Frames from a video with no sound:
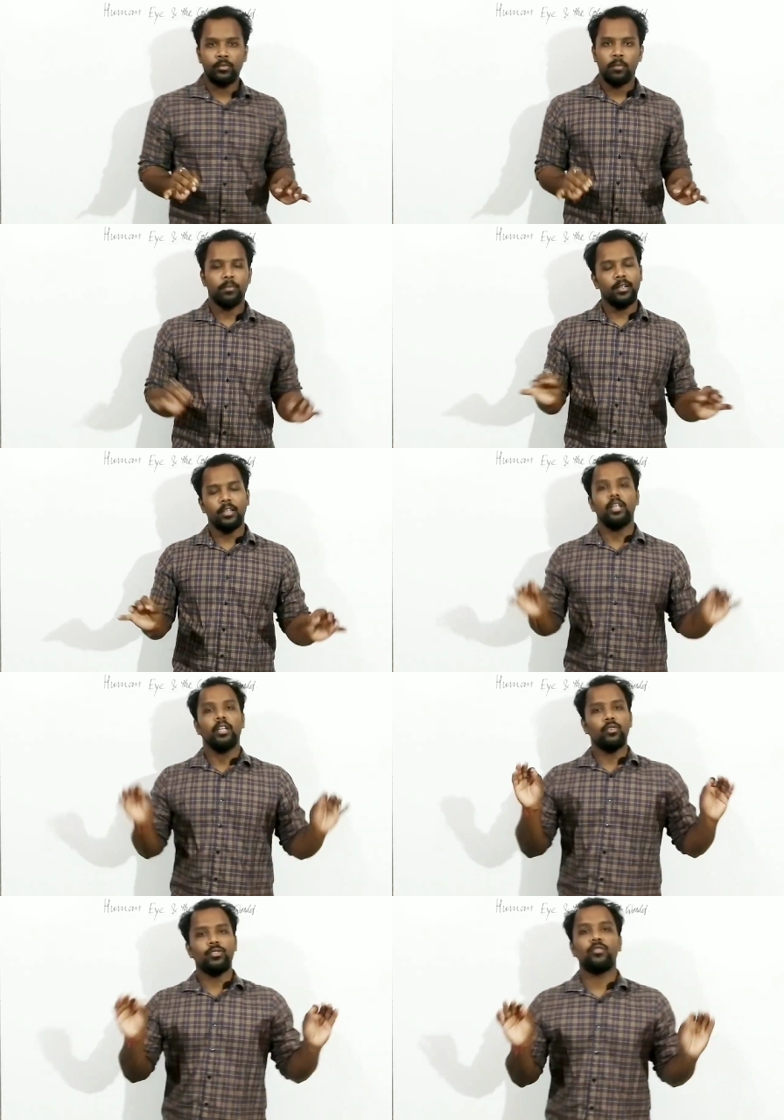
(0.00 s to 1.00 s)
But
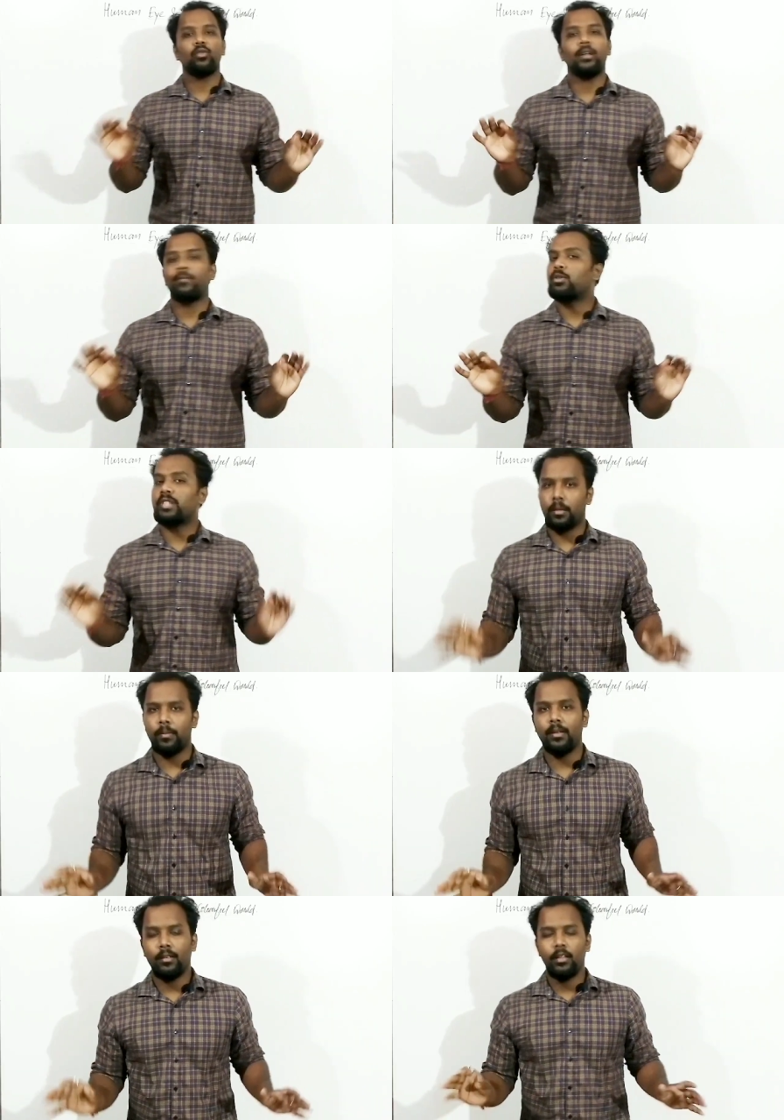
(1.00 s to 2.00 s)
you just don't have to skip
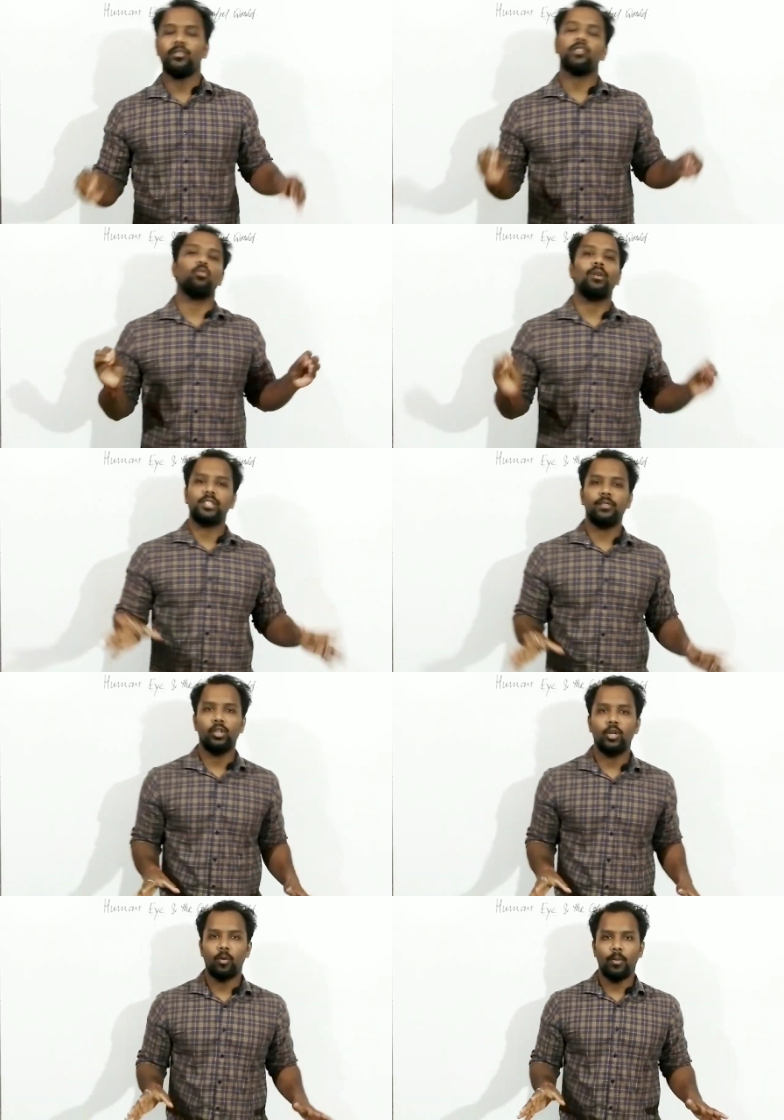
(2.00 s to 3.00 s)
it. You just watch the
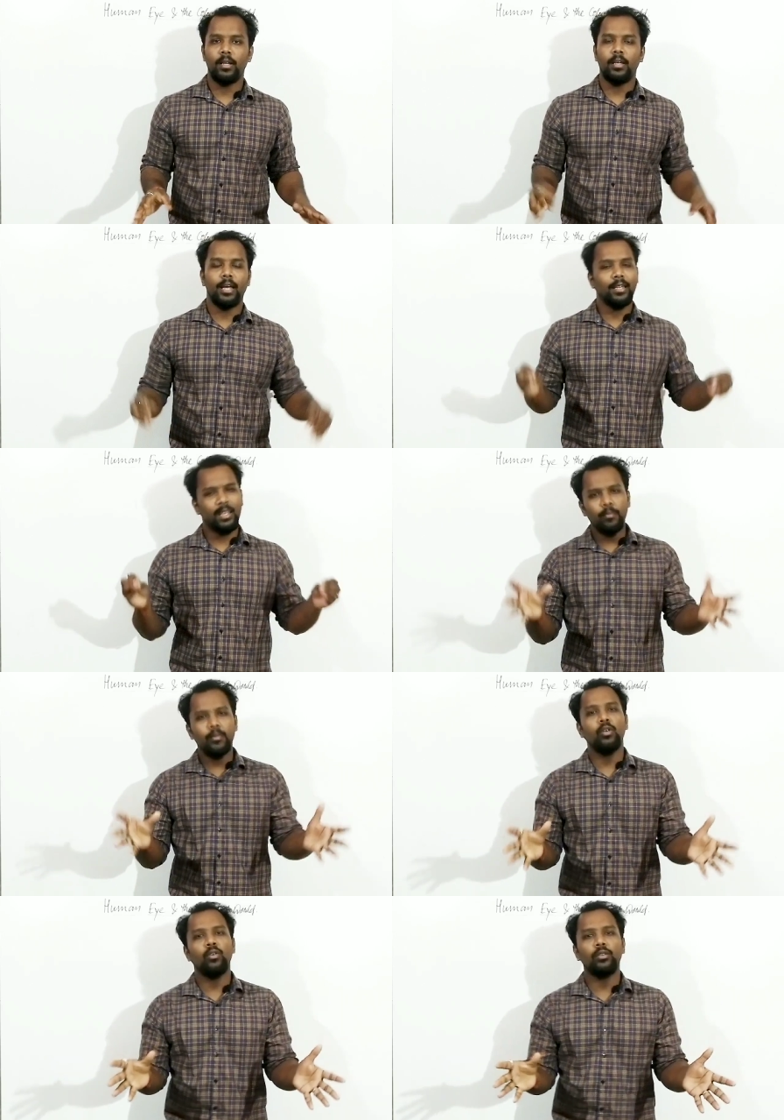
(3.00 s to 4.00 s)
video properly and give me
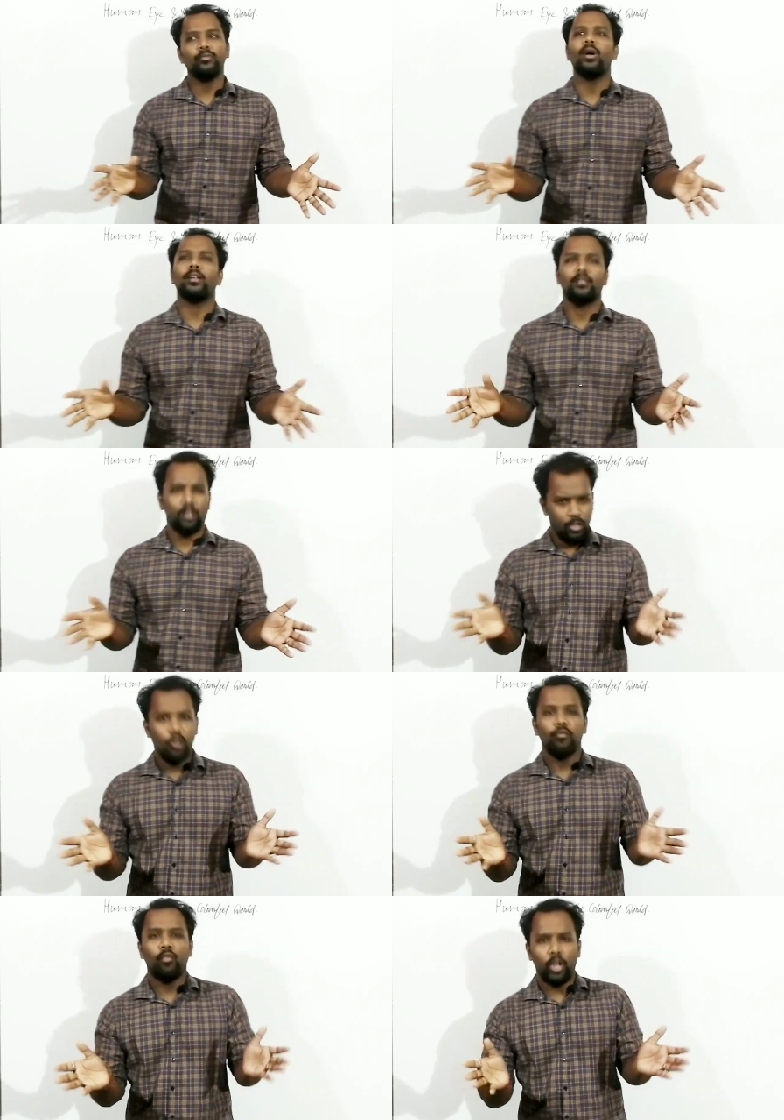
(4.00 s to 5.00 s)
your what?
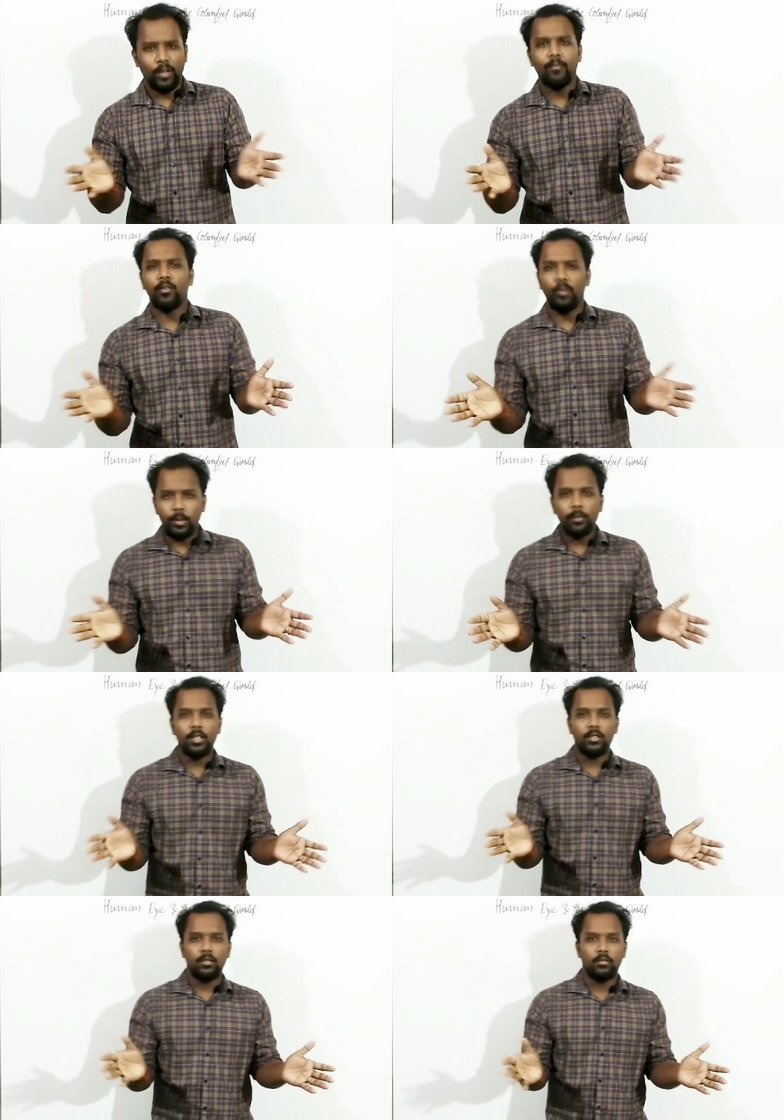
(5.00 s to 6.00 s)
45 to 50
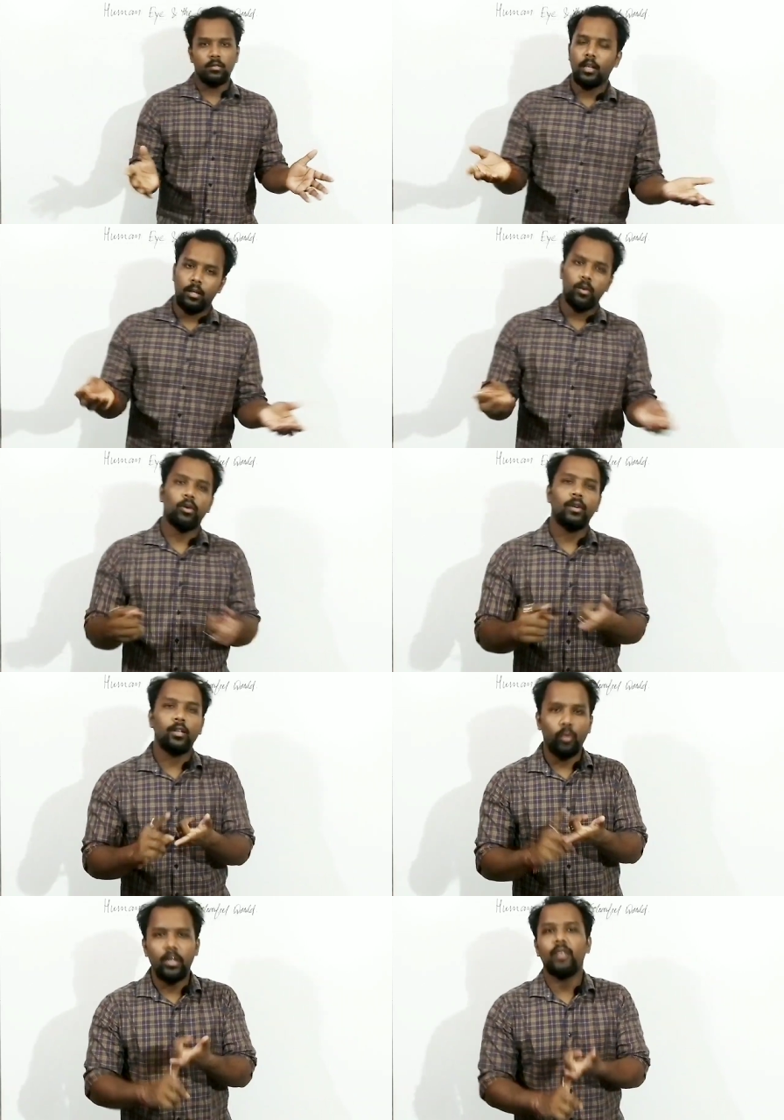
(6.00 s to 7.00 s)
minutes. You're going to
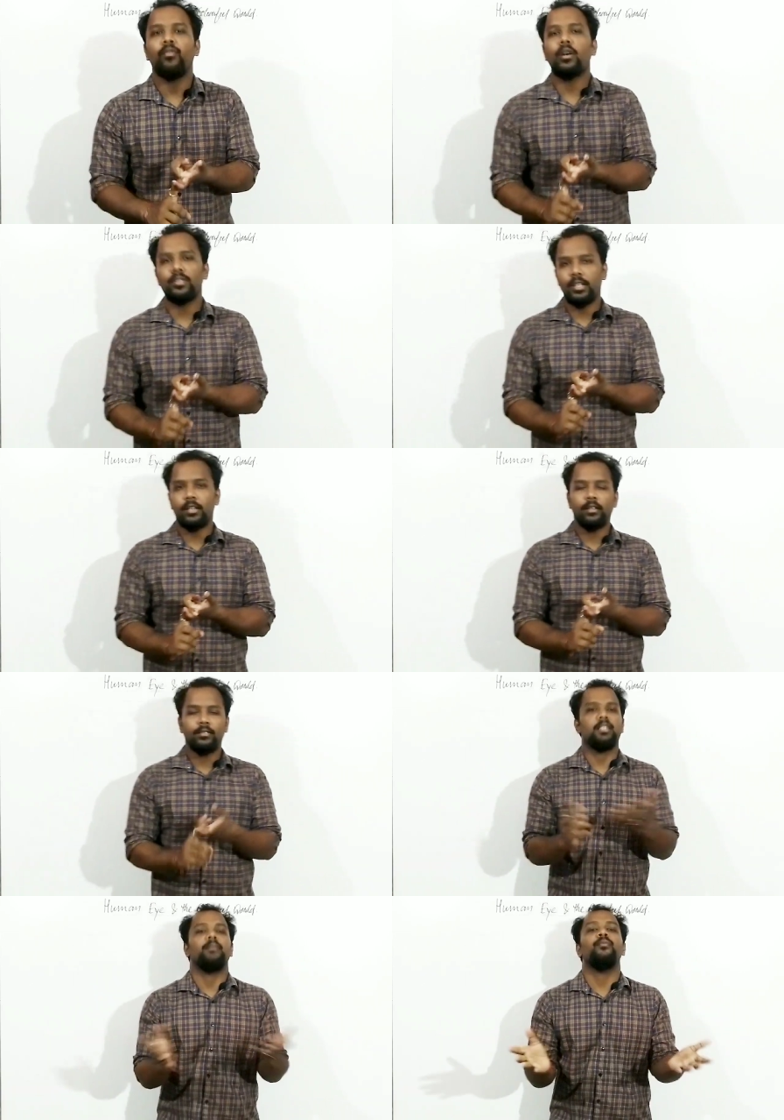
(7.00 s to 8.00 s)
get 24 hours in a day.
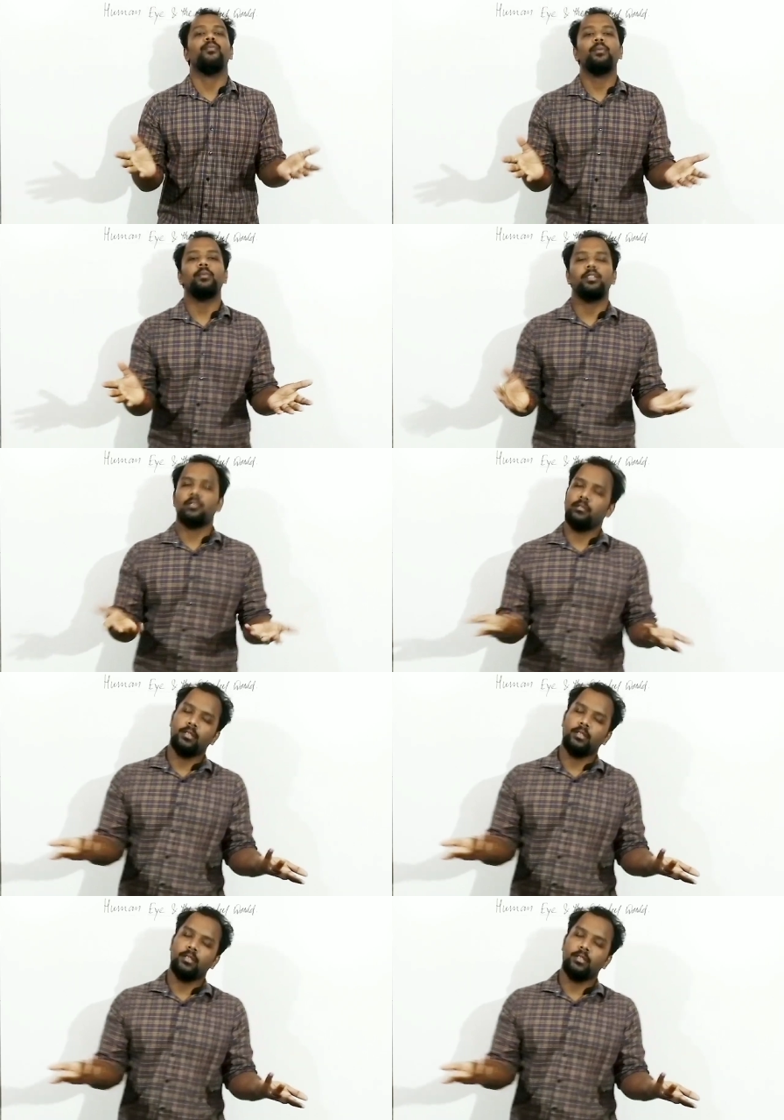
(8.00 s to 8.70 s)
Just give me 50 minutes.